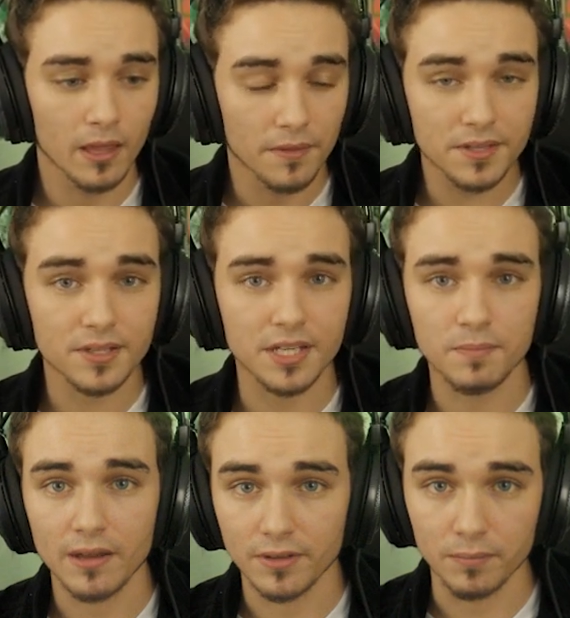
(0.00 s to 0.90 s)
This is
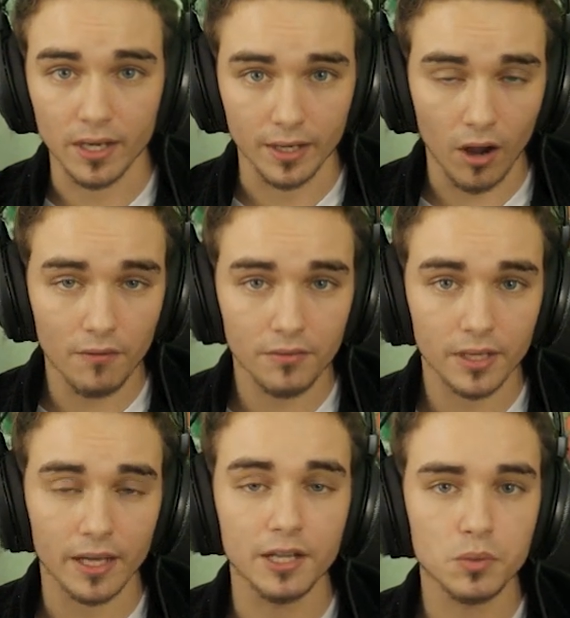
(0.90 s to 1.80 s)
my VPN
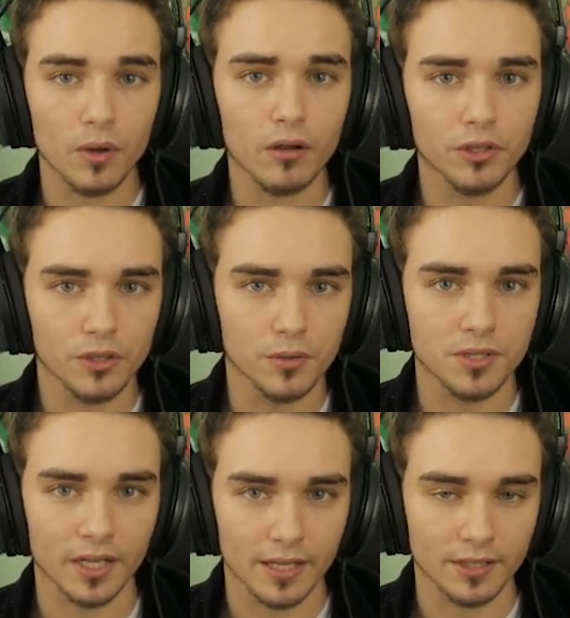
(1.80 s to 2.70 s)
config, and it's what I'll use
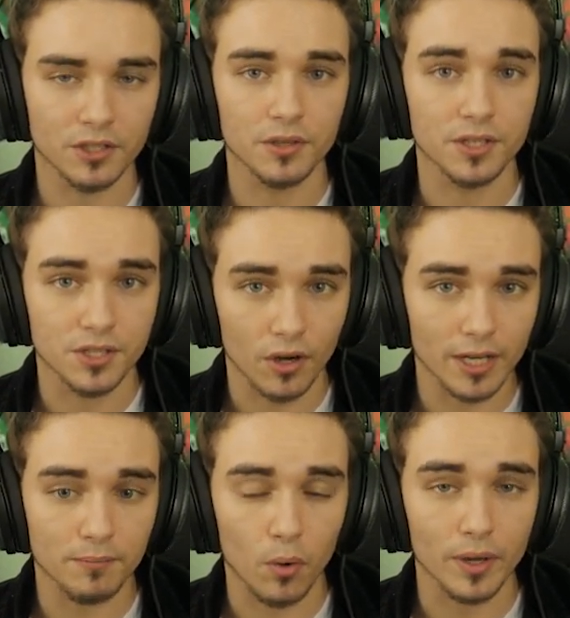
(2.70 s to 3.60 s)
to connect to the
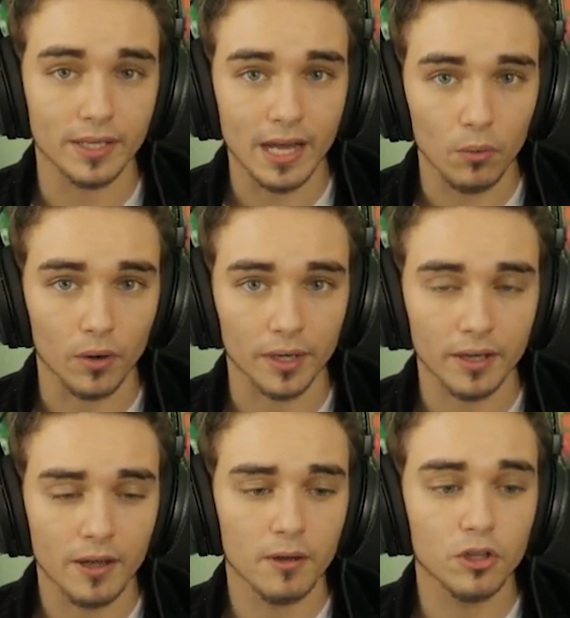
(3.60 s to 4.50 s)
Starting Point network
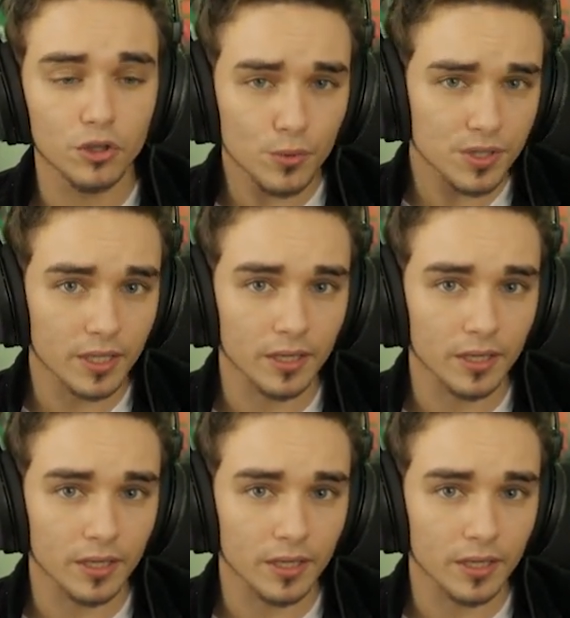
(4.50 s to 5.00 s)
using